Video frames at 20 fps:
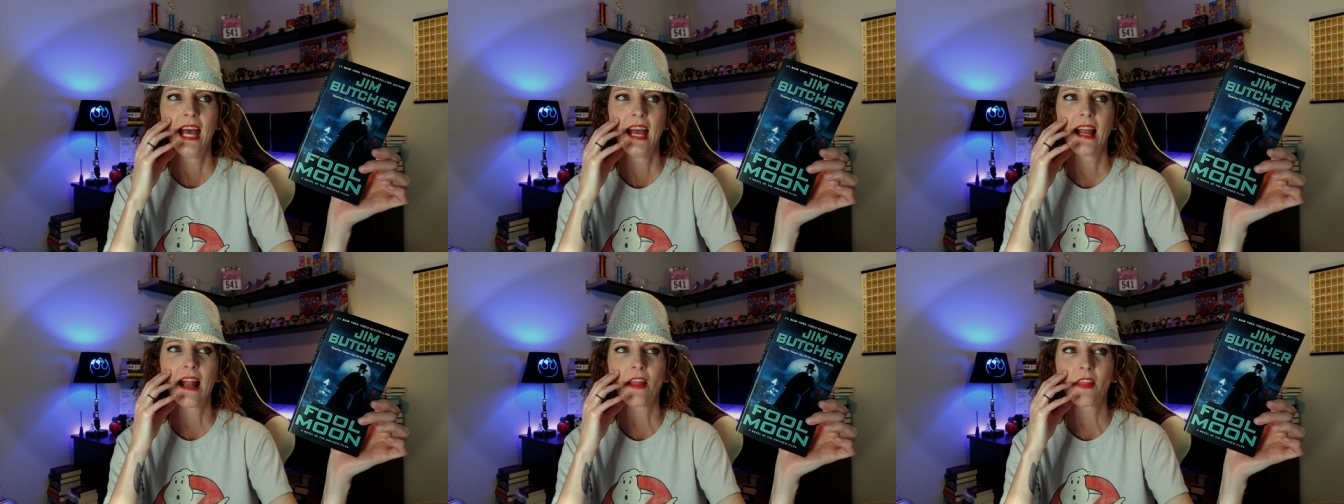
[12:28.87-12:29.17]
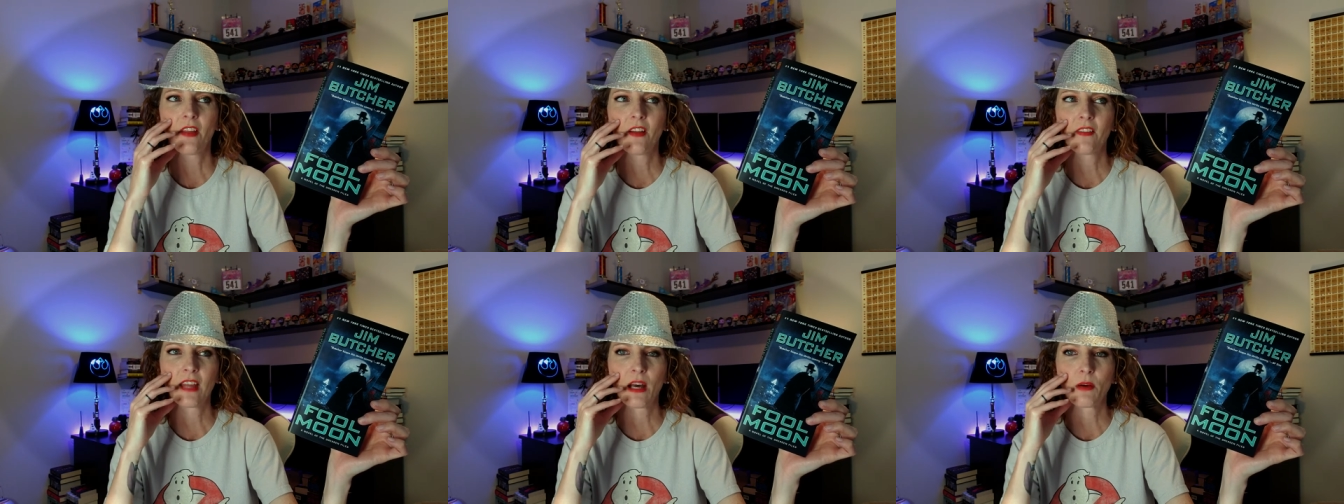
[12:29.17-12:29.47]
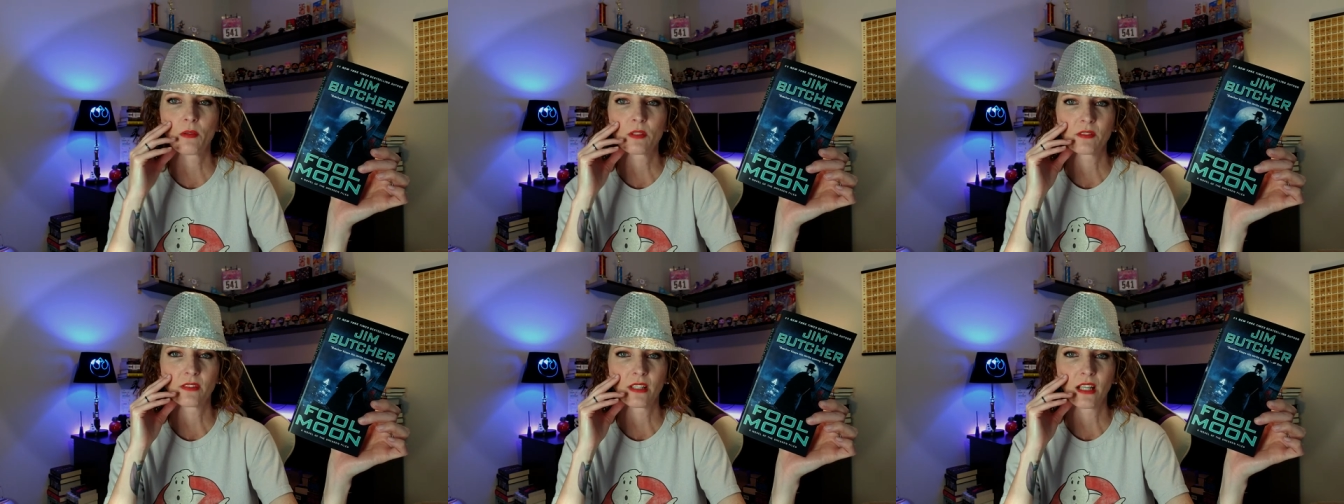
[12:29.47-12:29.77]
And I thought
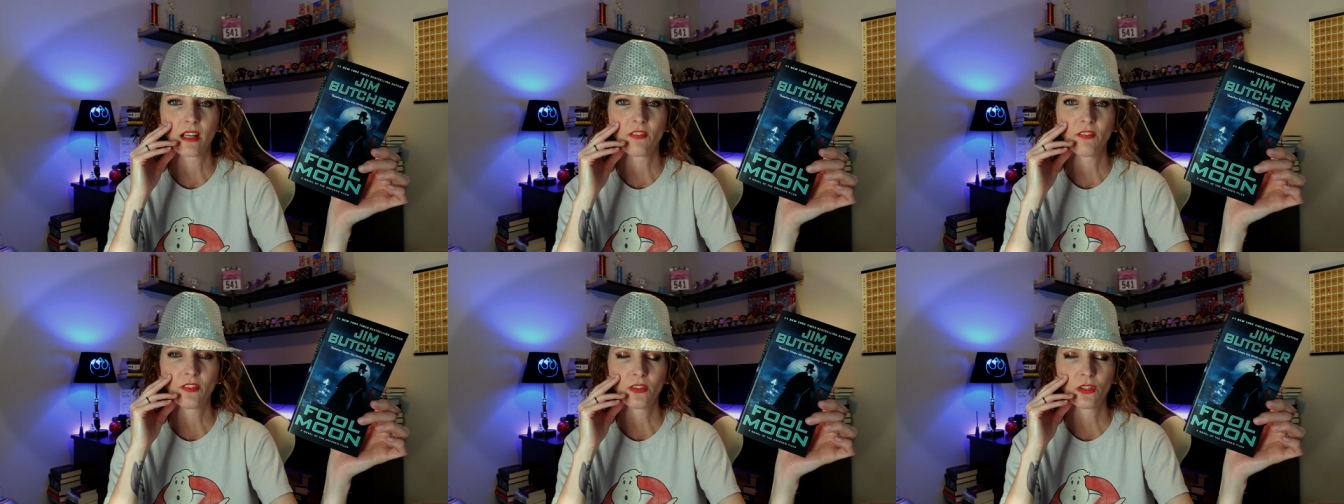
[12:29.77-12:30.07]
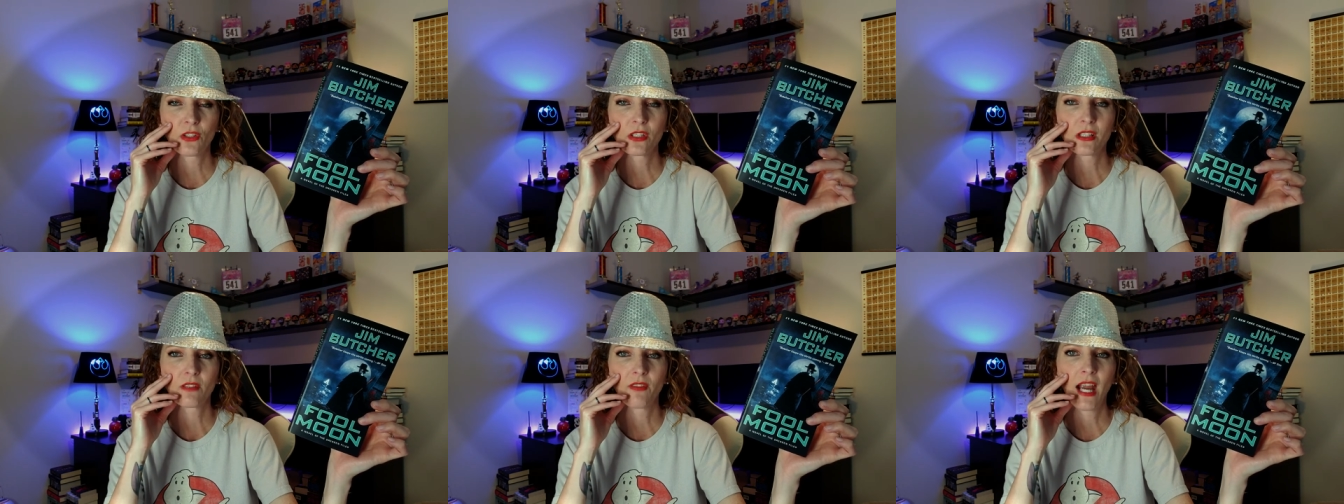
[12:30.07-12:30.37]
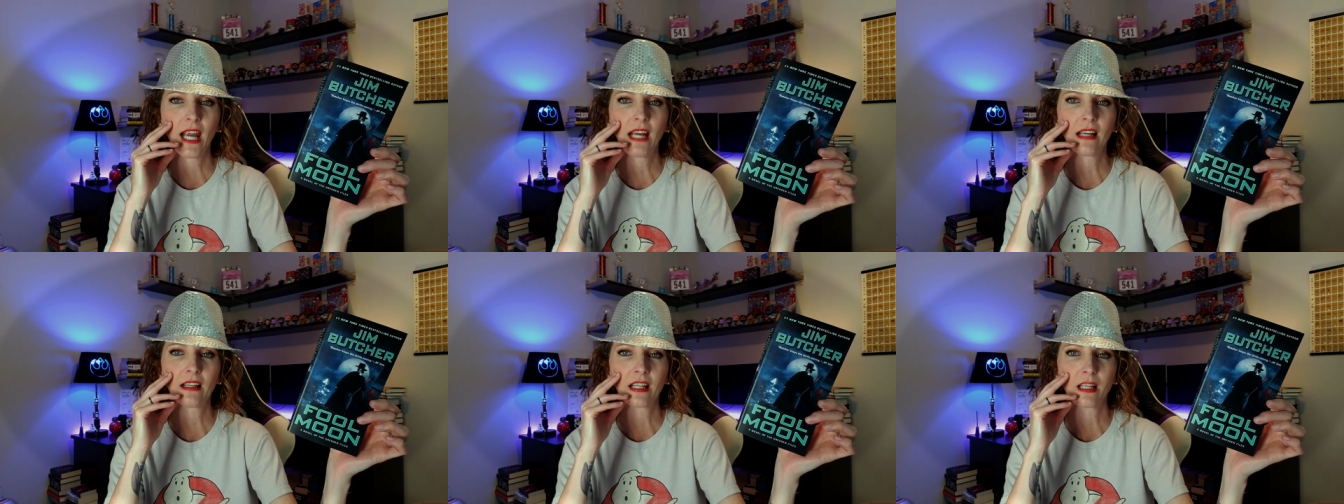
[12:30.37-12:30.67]
that was very foolish of
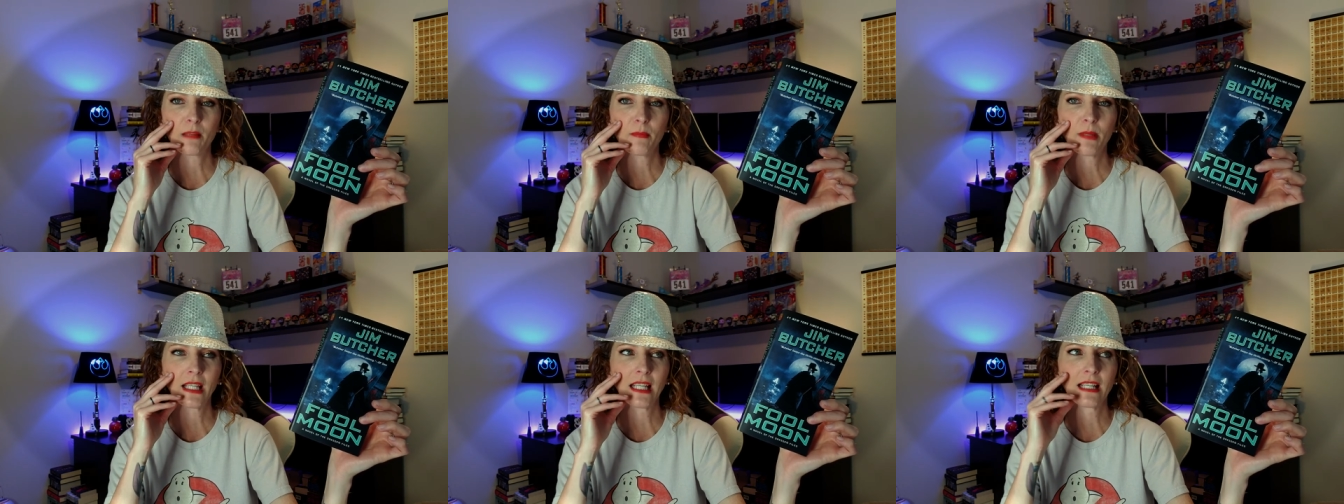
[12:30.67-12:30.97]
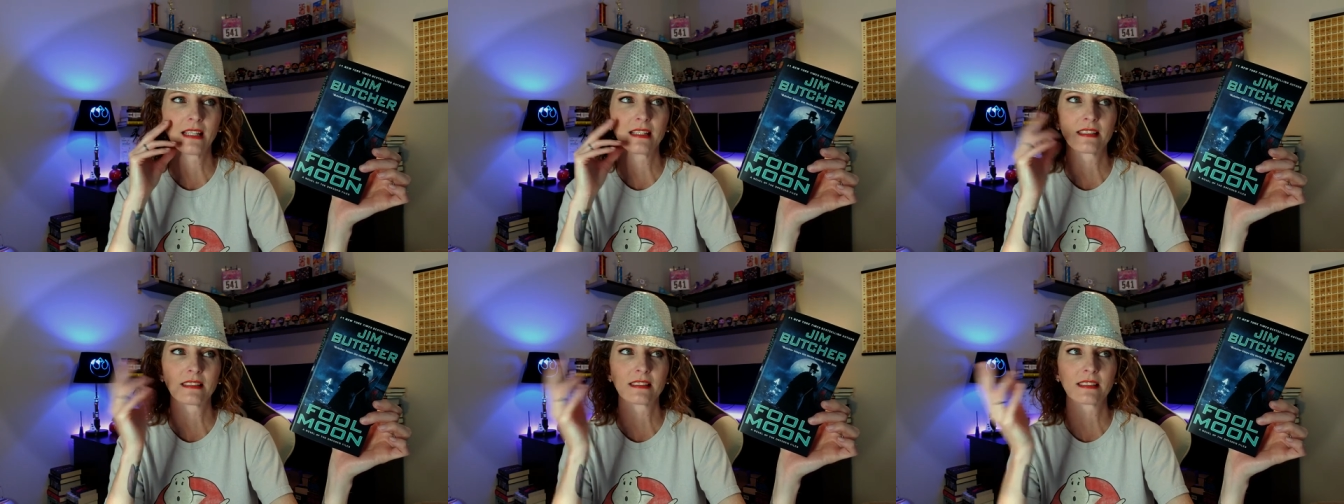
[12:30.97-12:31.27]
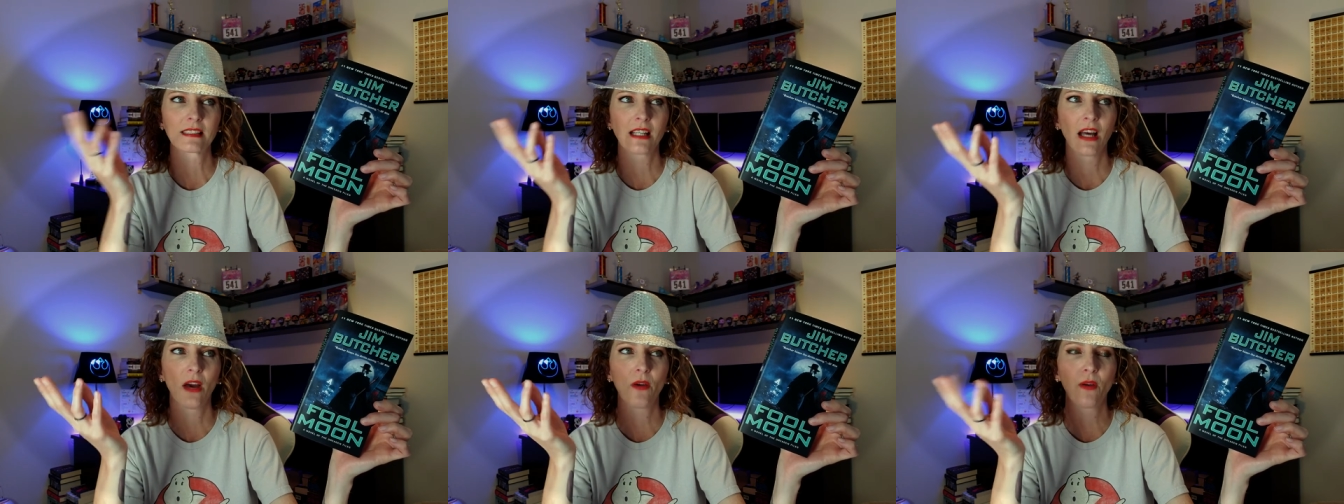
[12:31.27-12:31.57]
Harry because,